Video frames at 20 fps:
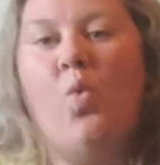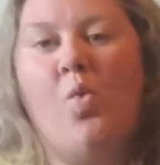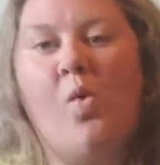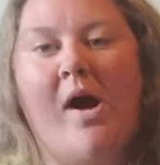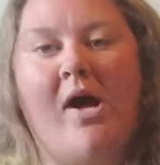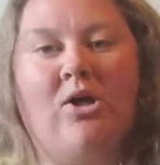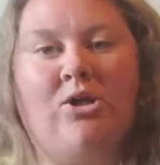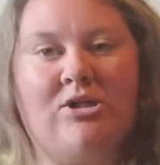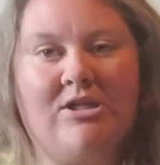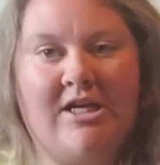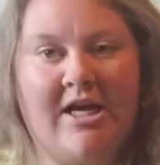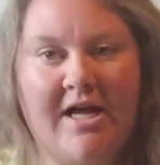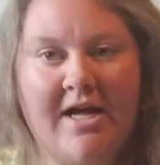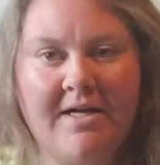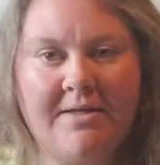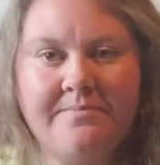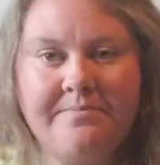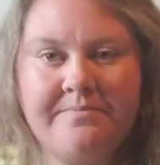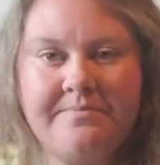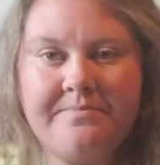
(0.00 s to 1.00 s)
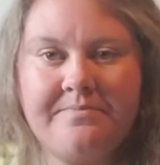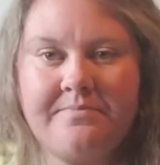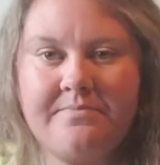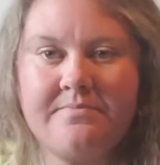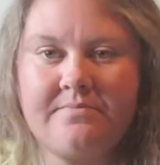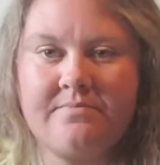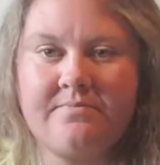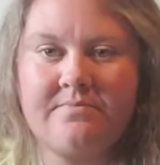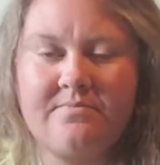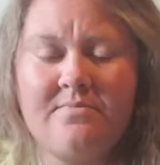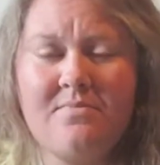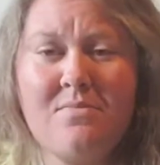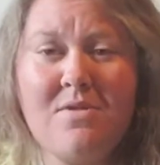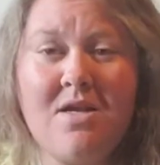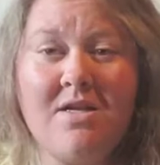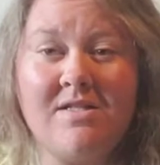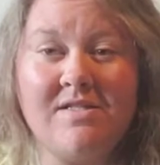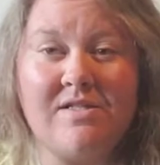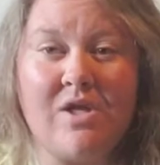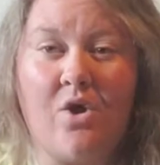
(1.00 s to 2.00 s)
welcome.
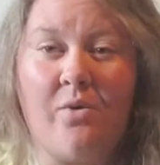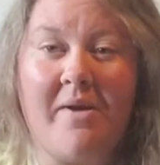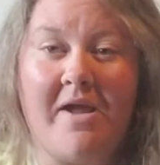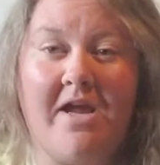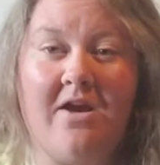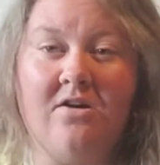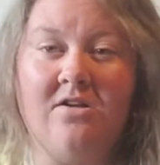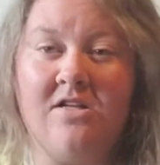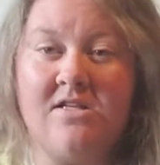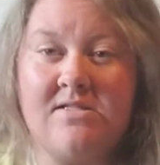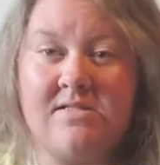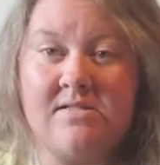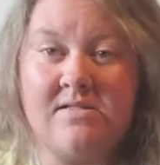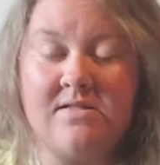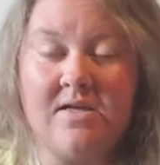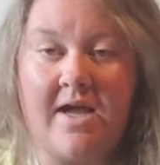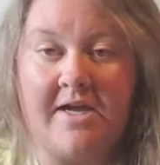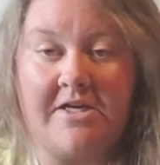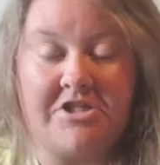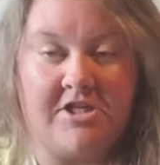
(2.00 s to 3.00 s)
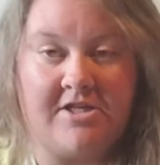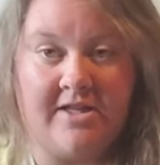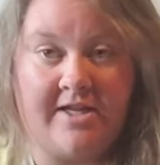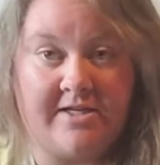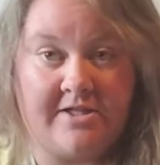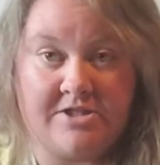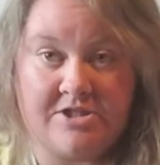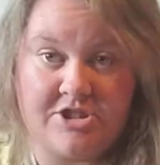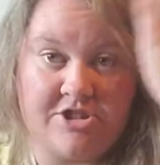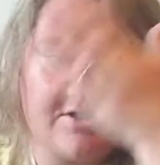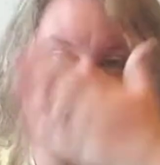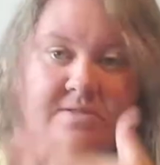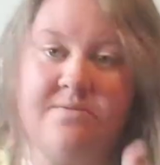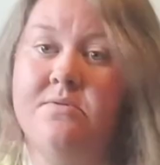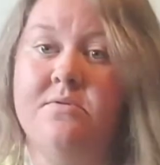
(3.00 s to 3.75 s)
So my hair looks actually like just